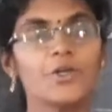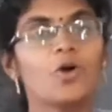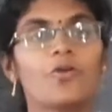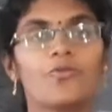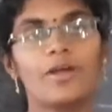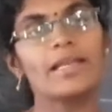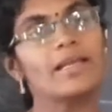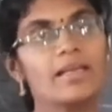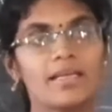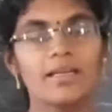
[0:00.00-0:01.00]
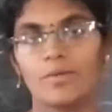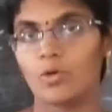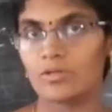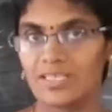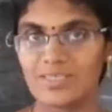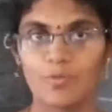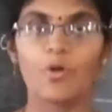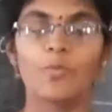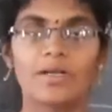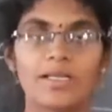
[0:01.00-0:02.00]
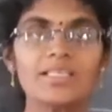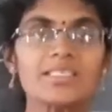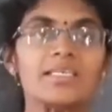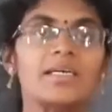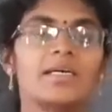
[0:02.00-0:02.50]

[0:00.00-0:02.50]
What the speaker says: you are very clear about these properties.